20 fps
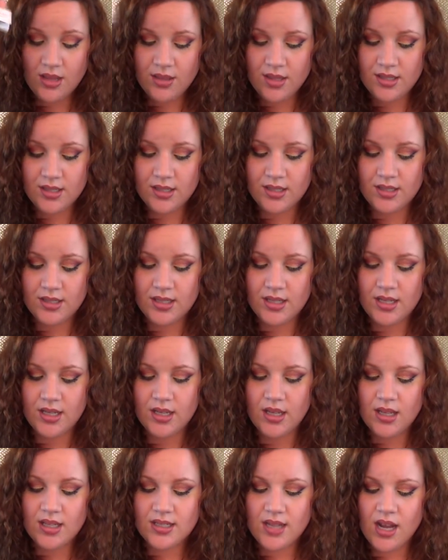This is
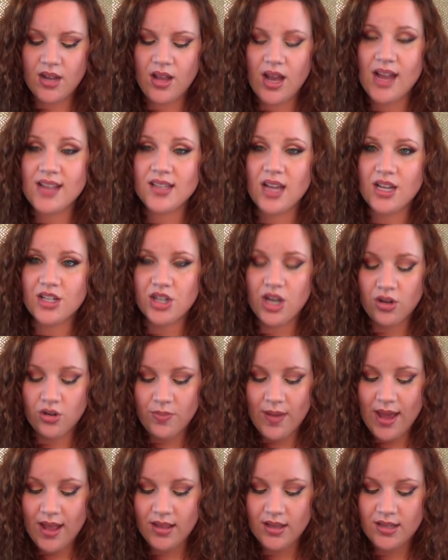the Style Eyes
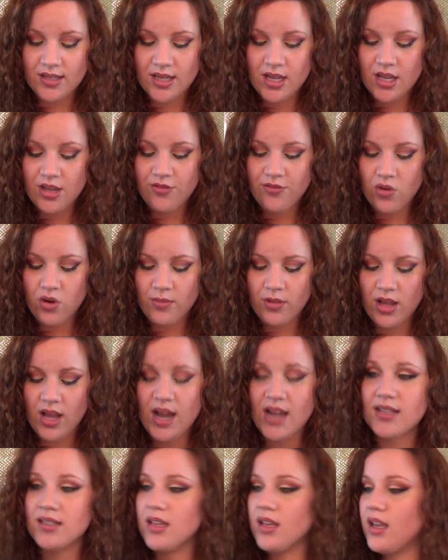eyeshadow palette, Formal
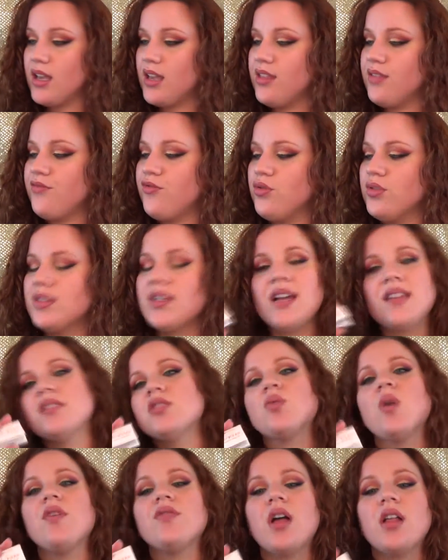Eyes, and then full size
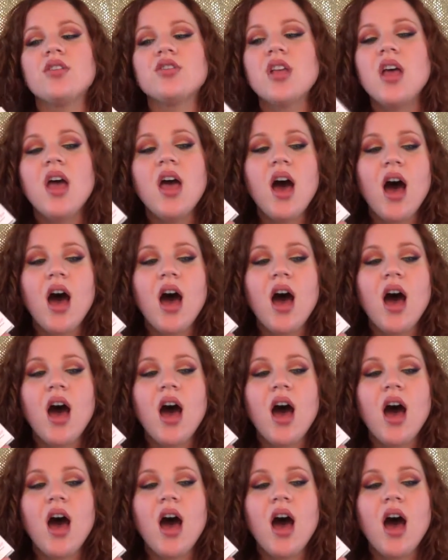is $12.